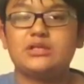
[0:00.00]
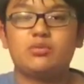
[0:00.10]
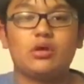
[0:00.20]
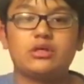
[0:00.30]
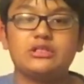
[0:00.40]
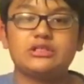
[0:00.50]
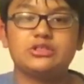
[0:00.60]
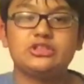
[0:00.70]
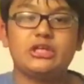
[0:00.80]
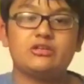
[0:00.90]
wall guns
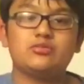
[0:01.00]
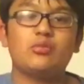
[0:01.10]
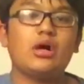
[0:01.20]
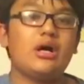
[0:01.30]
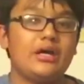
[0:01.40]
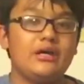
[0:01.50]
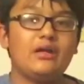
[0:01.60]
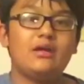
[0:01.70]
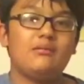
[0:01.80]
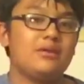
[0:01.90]
on Shadows. Why?
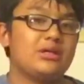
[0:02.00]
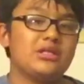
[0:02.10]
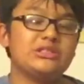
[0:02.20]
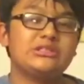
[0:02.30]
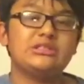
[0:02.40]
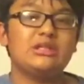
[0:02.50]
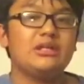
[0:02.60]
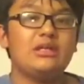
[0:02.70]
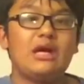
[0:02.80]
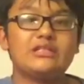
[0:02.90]
Because
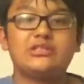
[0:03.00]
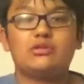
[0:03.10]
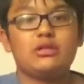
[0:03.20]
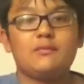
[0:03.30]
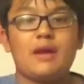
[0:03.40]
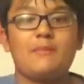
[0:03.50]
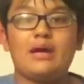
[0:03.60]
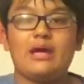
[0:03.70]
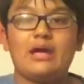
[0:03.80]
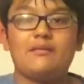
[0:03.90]
that's the only map I
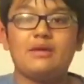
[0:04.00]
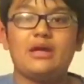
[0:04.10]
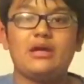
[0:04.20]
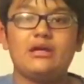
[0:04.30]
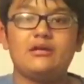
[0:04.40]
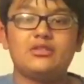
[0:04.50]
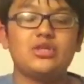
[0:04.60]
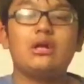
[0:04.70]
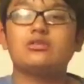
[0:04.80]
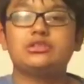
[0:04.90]
have, and
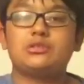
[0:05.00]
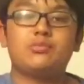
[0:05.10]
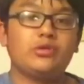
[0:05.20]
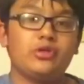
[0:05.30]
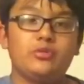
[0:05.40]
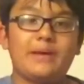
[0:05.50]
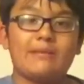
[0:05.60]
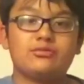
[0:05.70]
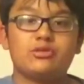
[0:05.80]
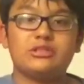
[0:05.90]
Shadows is a pretty good
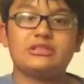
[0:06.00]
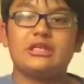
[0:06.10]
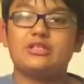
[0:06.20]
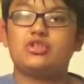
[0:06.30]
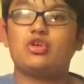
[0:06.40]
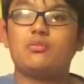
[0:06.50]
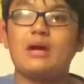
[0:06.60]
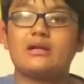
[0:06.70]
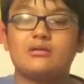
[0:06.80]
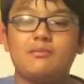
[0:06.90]
map, so I decided to go
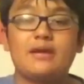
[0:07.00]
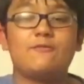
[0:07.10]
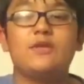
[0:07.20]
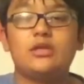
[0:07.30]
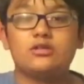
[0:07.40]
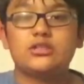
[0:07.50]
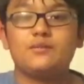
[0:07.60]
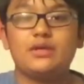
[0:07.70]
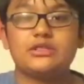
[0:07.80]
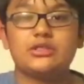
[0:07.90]
back and make videos of it.